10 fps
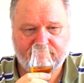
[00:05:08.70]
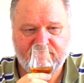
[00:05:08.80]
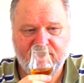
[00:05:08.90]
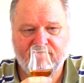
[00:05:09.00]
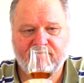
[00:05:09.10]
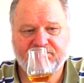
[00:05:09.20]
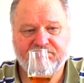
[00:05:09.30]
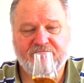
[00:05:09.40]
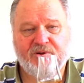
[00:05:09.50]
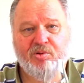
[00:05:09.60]
So
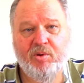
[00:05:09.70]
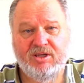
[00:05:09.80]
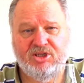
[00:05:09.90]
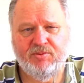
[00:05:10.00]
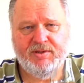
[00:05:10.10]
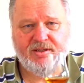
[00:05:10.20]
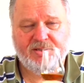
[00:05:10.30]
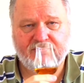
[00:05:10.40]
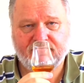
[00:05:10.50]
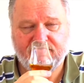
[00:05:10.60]
quite sweet.
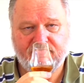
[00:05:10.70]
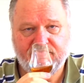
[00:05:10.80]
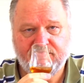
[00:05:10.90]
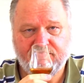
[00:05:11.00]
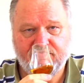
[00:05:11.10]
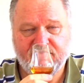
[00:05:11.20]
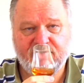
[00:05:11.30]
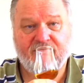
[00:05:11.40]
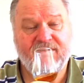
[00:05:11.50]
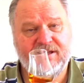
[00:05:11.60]

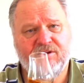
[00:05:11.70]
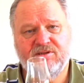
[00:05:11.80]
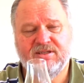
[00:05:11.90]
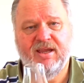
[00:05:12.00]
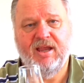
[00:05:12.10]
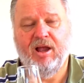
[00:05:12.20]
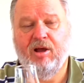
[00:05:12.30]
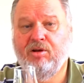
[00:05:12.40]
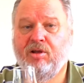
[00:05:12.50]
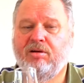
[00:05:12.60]
So we don't say
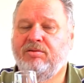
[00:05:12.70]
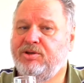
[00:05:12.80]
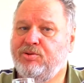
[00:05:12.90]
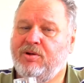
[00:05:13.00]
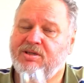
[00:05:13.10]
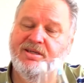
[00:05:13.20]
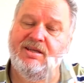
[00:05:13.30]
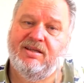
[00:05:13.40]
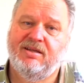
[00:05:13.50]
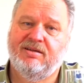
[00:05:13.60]
how long it was
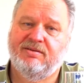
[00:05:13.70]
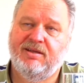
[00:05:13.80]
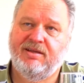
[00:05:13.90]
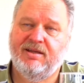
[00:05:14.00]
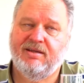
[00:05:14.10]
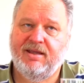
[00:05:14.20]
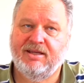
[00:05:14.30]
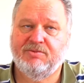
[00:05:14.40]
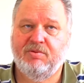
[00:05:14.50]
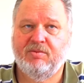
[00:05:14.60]
in the
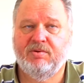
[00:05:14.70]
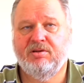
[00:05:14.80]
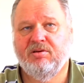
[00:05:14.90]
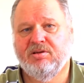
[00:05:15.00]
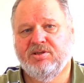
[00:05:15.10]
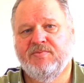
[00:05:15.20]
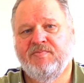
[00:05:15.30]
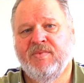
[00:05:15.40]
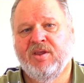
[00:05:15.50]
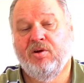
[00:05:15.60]
ex-bourbon cask,
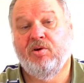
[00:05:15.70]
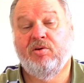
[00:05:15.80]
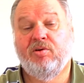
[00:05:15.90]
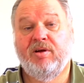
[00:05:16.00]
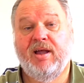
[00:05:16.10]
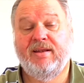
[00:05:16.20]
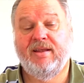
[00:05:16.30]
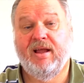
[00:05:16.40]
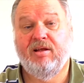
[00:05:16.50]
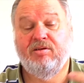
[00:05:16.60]
or and
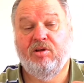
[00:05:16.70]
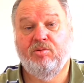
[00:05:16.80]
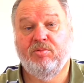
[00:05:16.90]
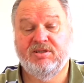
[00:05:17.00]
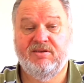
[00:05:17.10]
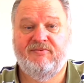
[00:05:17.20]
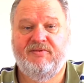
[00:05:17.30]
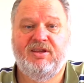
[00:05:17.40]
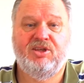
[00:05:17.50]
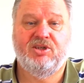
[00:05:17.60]
how long was the
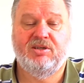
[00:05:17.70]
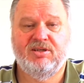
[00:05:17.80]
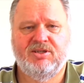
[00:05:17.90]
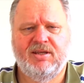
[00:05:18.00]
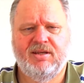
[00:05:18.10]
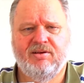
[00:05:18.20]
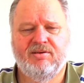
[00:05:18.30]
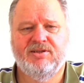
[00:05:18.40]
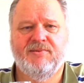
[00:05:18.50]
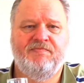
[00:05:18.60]
finish in the sherry
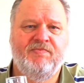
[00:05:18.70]
cask.